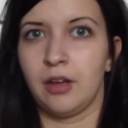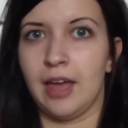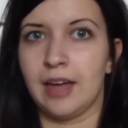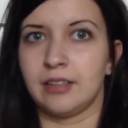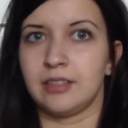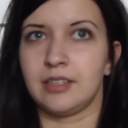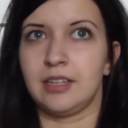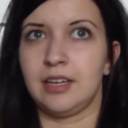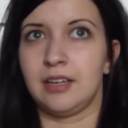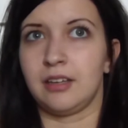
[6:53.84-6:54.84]
and
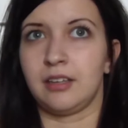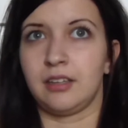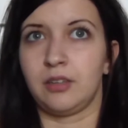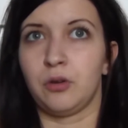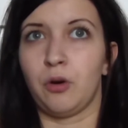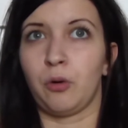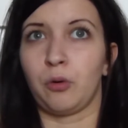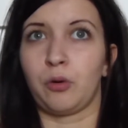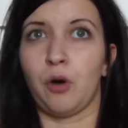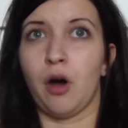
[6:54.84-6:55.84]
you know,
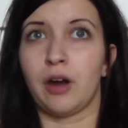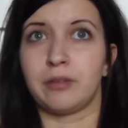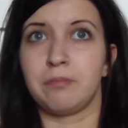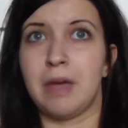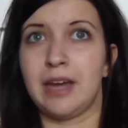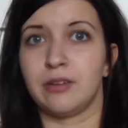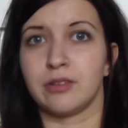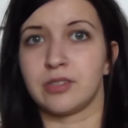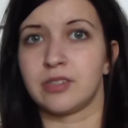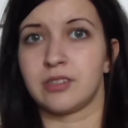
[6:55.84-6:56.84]
God made
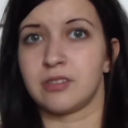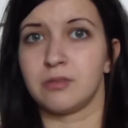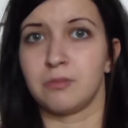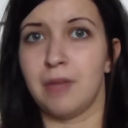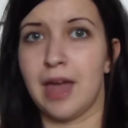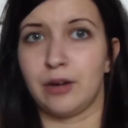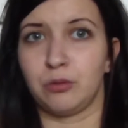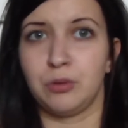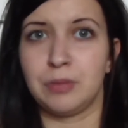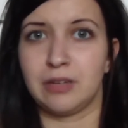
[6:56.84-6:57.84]
us men
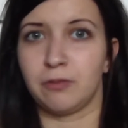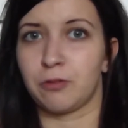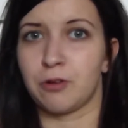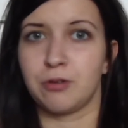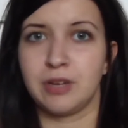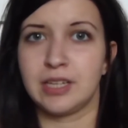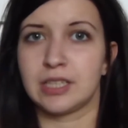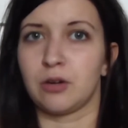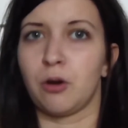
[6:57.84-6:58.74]
and women for a reason,